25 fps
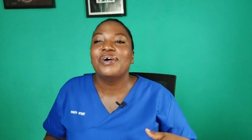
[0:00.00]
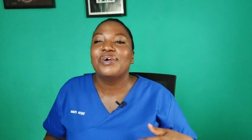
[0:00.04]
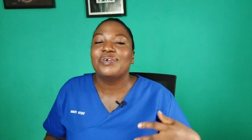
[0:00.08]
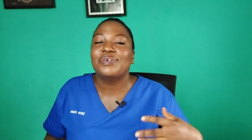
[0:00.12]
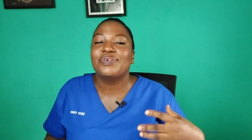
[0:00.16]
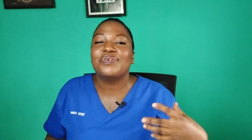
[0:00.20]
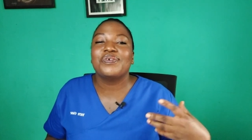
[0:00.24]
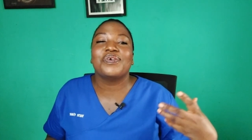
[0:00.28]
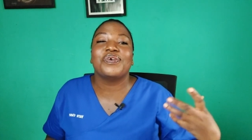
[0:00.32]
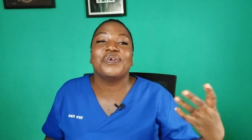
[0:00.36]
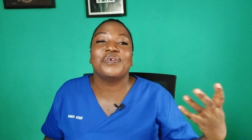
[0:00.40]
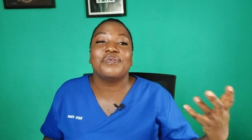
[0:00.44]

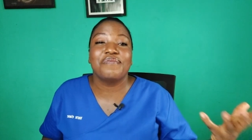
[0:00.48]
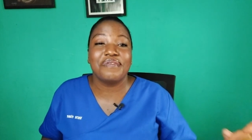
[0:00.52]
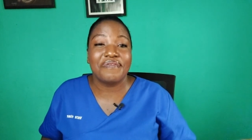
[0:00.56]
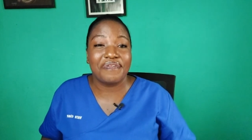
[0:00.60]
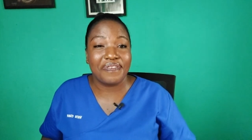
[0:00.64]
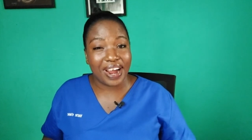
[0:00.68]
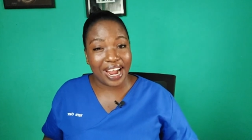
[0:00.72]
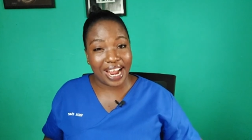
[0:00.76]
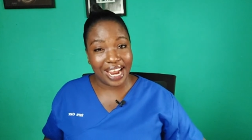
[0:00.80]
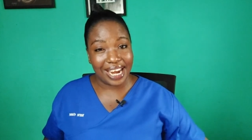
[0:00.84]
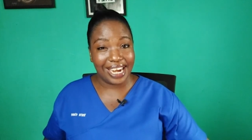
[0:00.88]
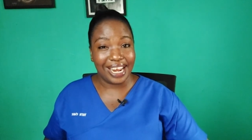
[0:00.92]
so you'll be
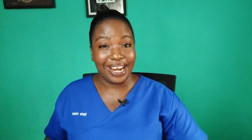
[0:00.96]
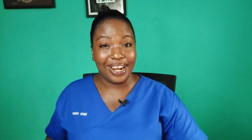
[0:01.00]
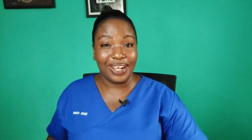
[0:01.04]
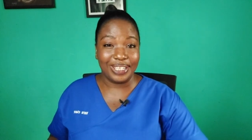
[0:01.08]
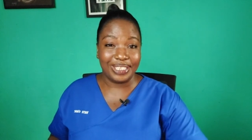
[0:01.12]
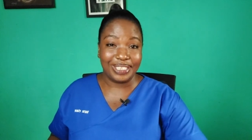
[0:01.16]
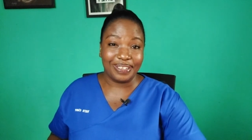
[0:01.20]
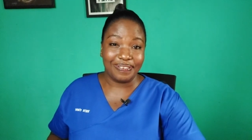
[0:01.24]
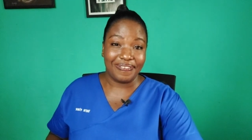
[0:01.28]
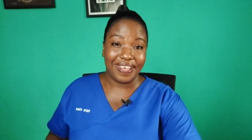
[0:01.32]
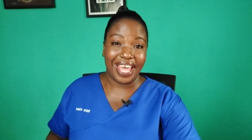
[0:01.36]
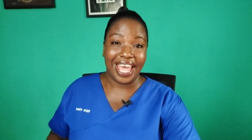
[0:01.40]
frying a
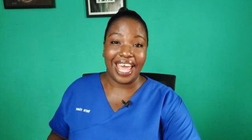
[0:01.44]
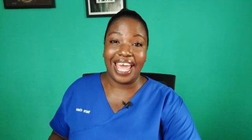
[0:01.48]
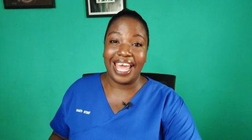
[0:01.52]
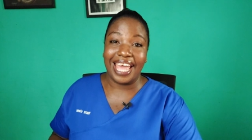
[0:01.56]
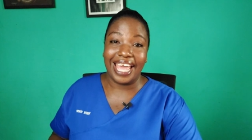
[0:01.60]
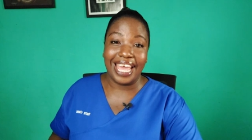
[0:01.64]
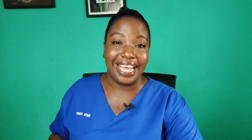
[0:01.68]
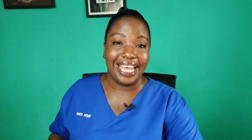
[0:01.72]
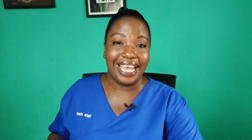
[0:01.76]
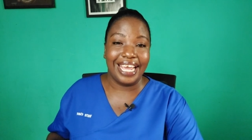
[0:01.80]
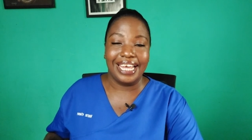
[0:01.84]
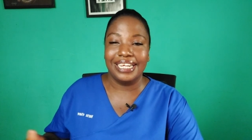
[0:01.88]
lot of
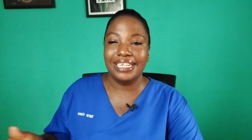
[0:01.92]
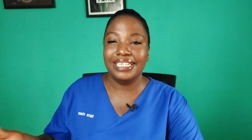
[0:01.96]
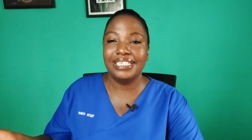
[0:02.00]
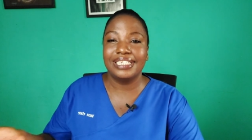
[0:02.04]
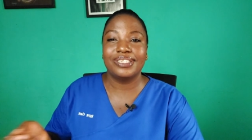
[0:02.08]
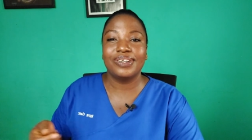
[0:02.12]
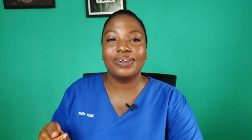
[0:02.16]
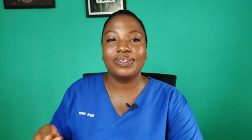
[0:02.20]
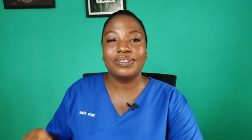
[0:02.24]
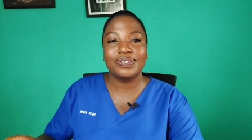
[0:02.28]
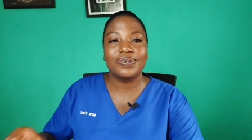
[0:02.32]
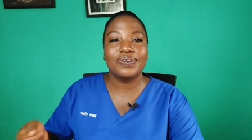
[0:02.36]
egg and
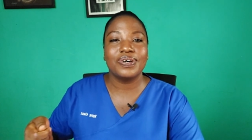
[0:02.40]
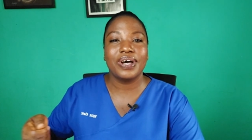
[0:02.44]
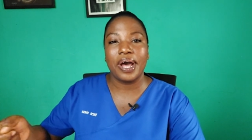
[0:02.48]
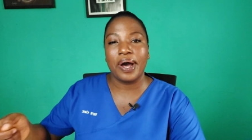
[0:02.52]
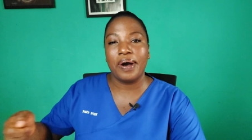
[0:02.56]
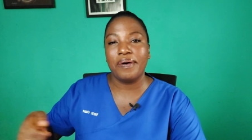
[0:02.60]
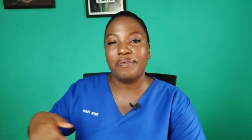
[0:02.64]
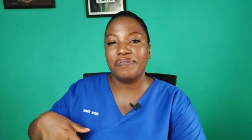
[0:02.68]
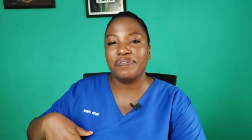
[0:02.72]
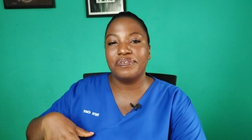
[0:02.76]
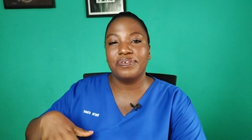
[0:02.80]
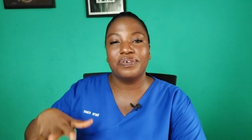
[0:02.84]
it's also
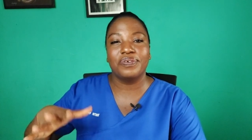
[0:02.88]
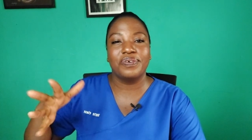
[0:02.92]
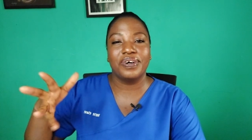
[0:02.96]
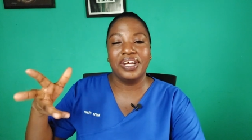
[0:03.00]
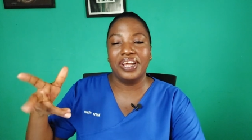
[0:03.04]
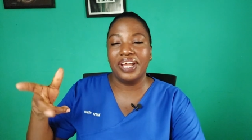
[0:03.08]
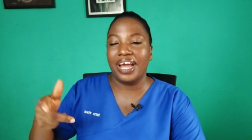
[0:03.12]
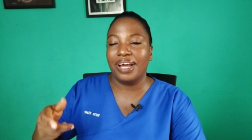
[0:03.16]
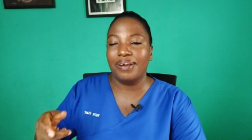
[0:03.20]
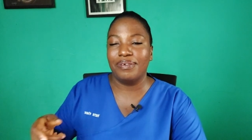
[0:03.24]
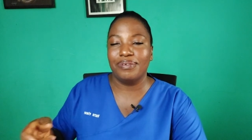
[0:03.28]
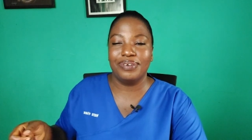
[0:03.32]
helpful when
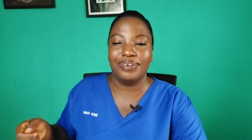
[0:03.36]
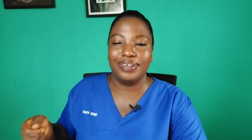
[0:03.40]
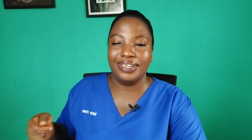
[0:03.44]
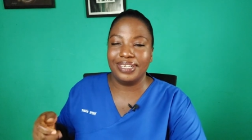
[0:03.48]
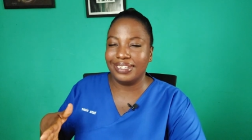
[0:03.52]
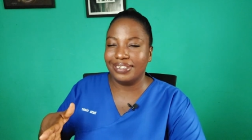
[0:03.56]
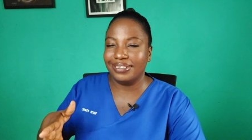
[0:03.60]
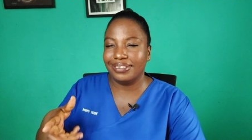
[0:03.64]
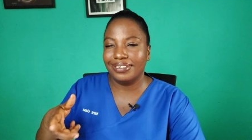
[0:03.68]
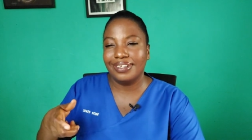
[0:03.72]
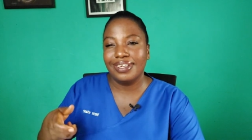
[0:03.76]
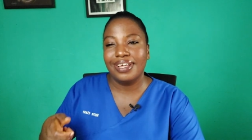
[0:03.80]
you are
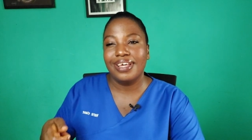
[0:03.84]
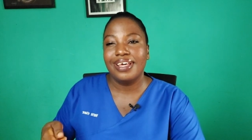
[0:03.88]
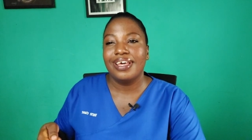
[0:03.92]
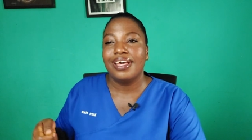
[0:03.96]
doing